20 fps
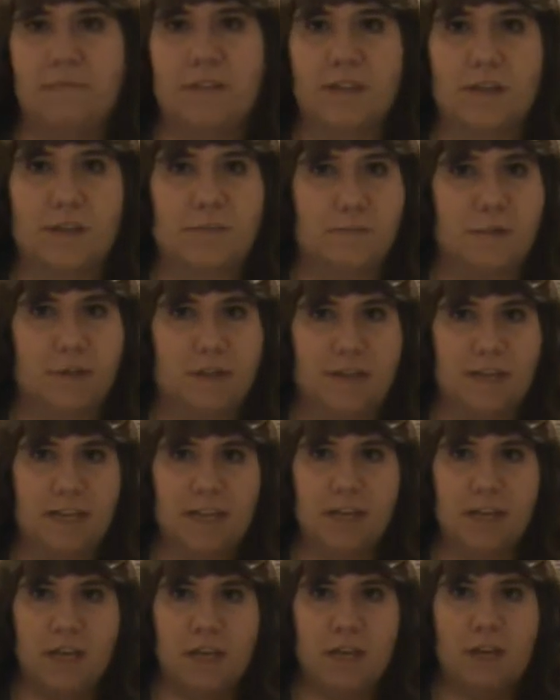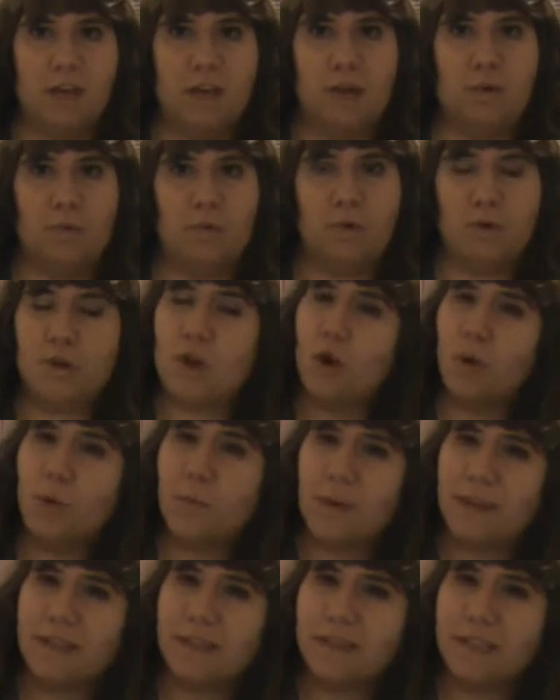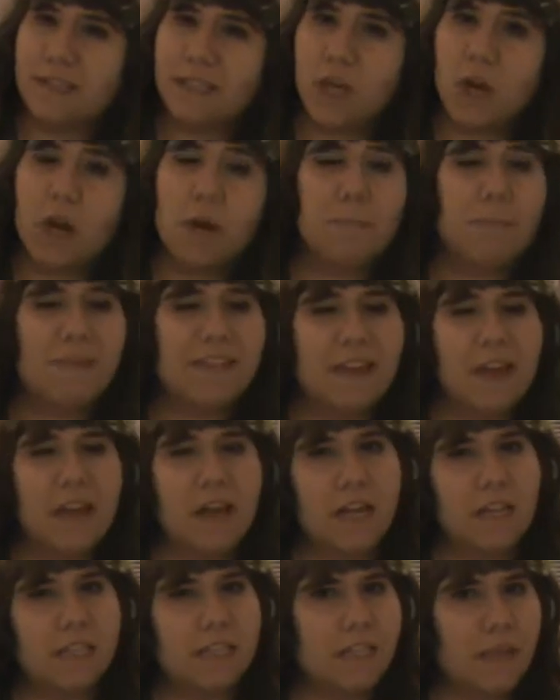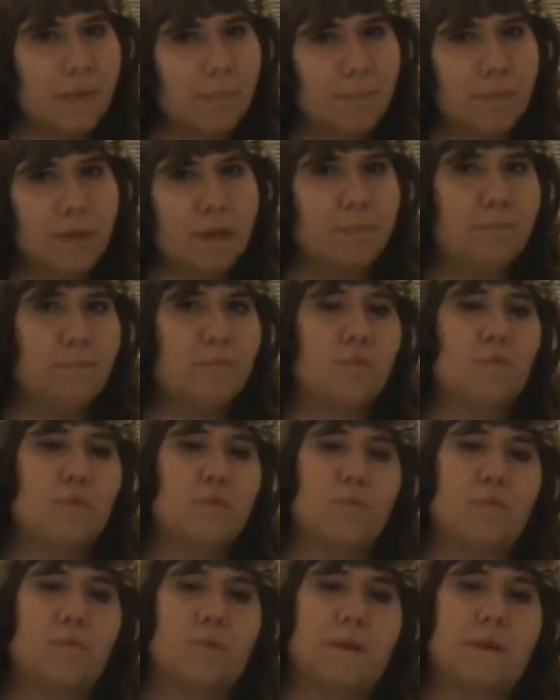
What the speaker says: community, will know about the site, but there are some people who